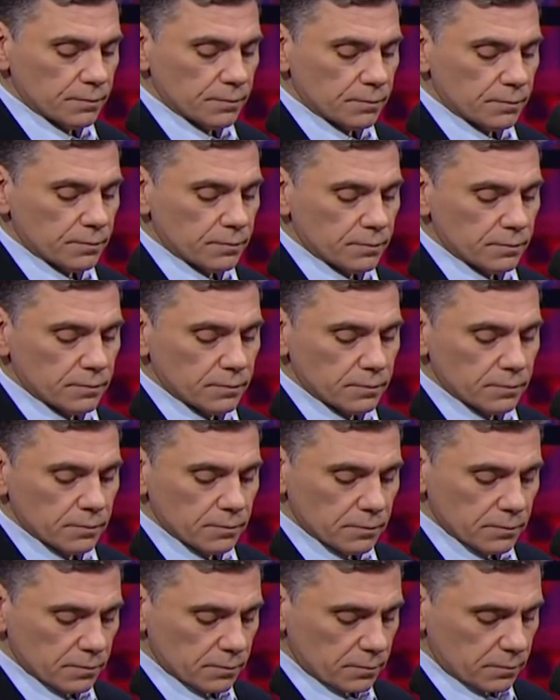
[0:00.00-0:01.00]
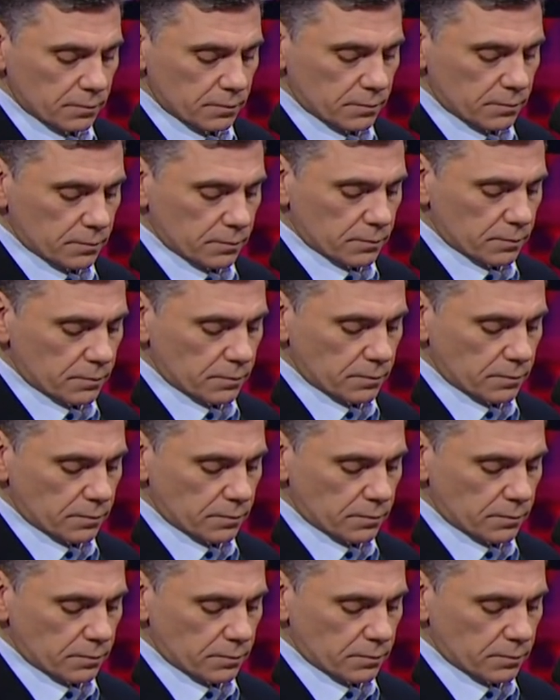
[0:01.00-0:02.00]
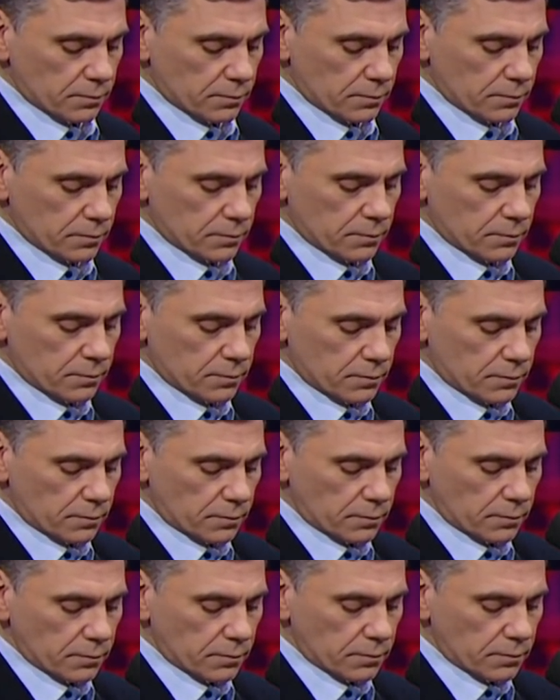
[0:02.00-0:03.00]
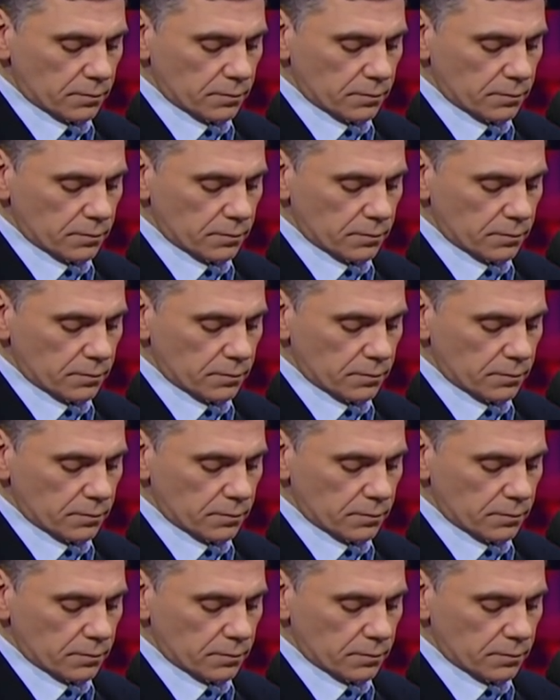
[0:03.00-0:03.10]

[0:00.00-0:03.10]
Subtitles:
(silent)